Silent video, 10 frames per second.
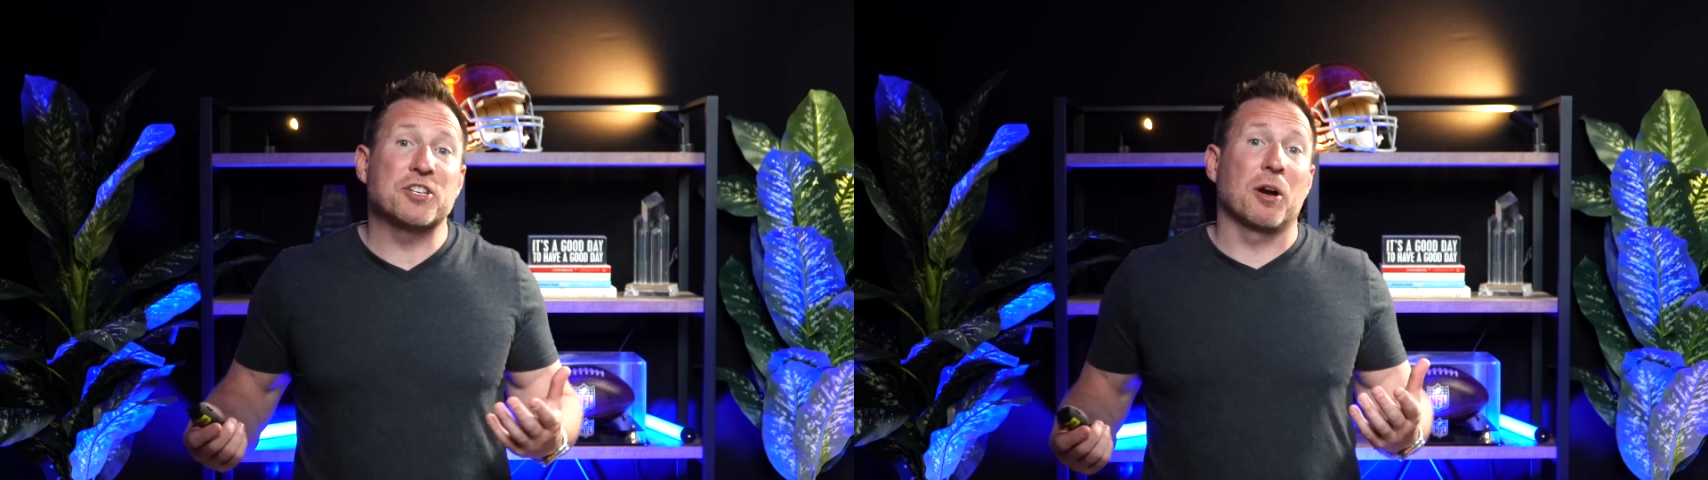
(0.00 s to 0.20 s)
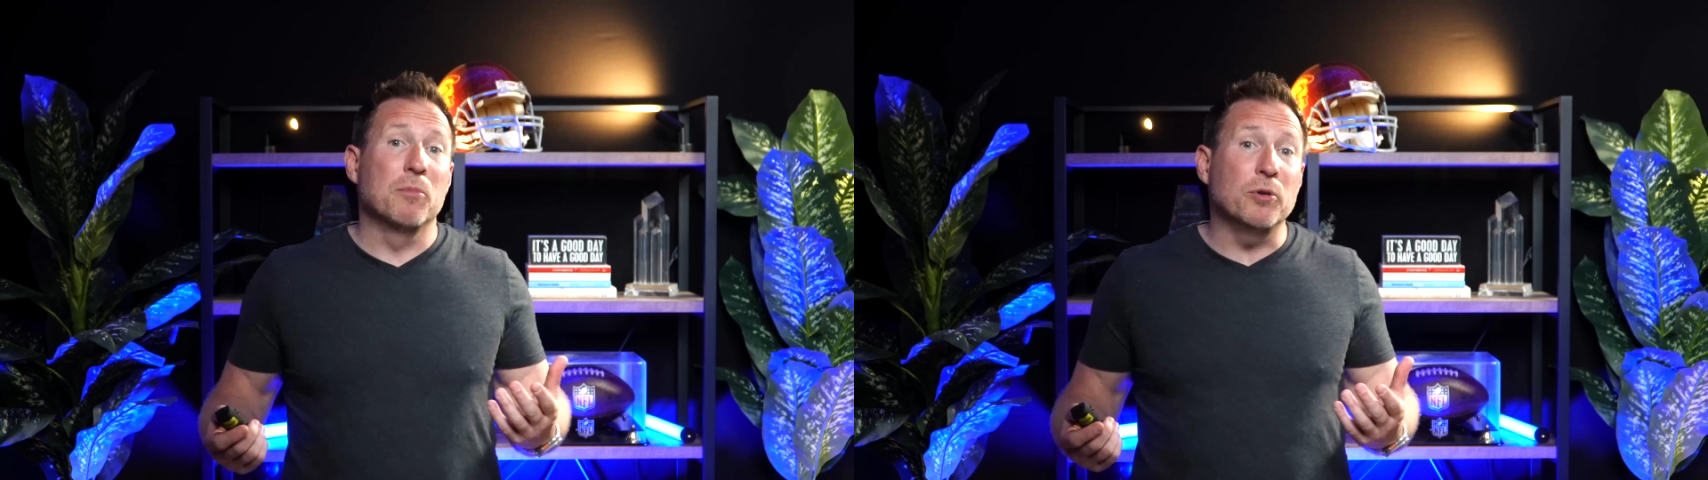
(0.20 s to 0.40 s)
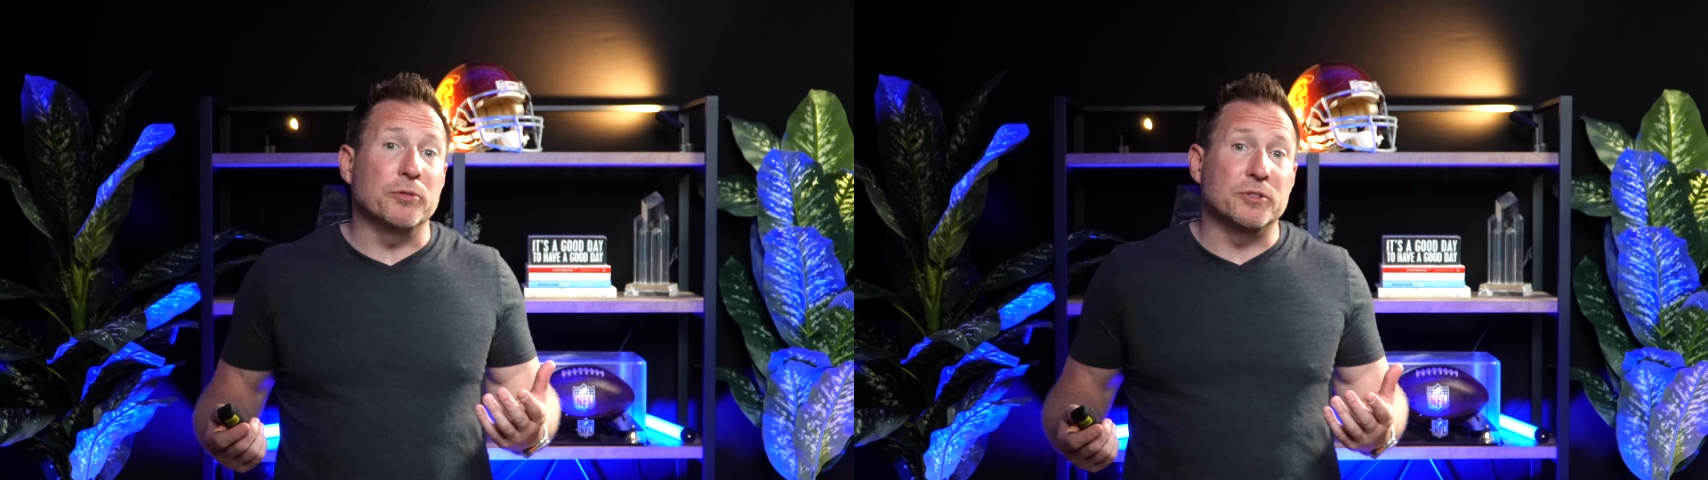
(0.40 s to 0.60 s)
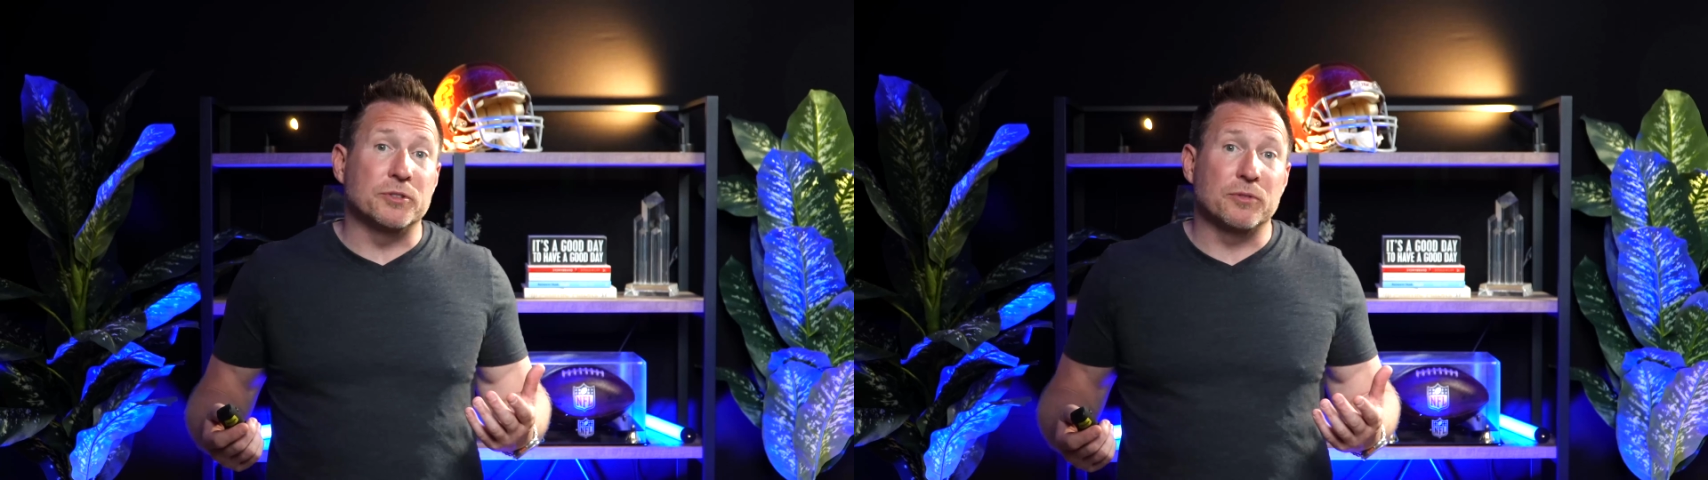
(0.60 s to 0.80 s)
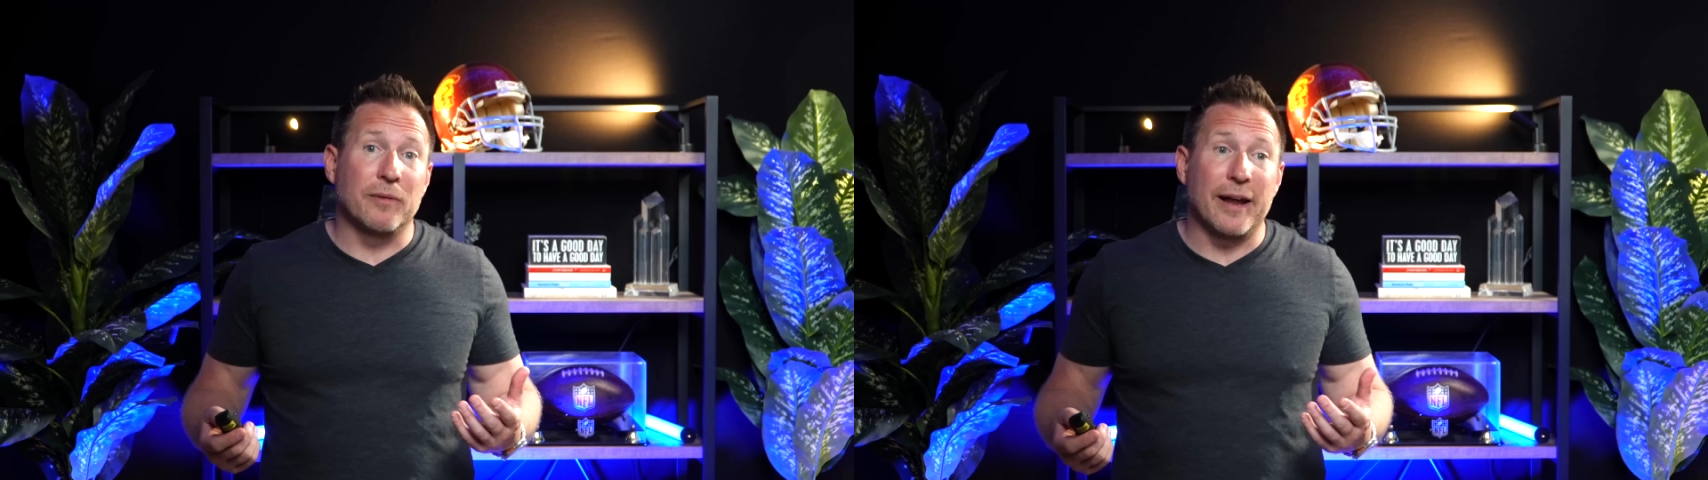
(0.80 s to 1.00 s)
our moods,
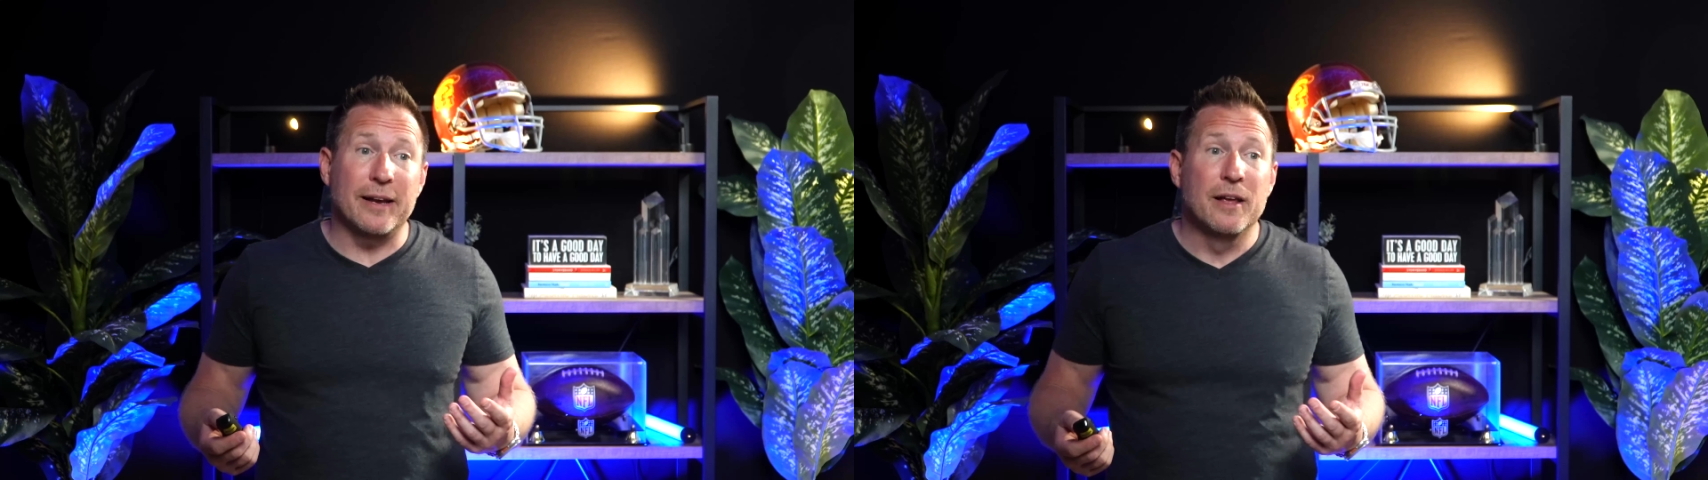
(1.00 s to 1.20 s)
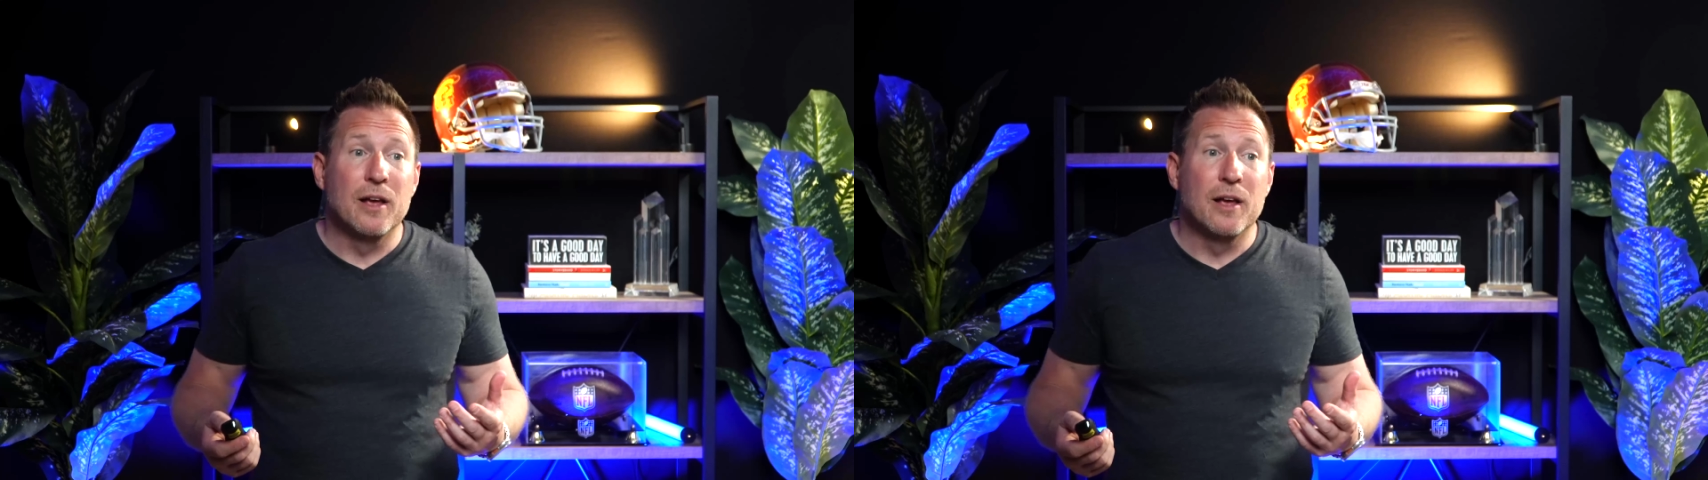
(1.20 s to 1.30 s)
right?